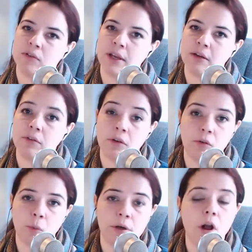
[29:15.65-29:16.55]
things
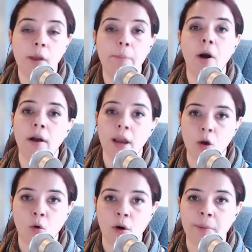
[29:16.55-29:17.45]
into what are called
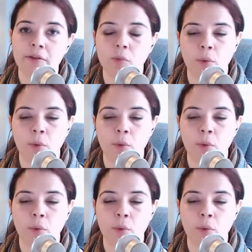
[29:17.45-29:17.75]
parking orbits,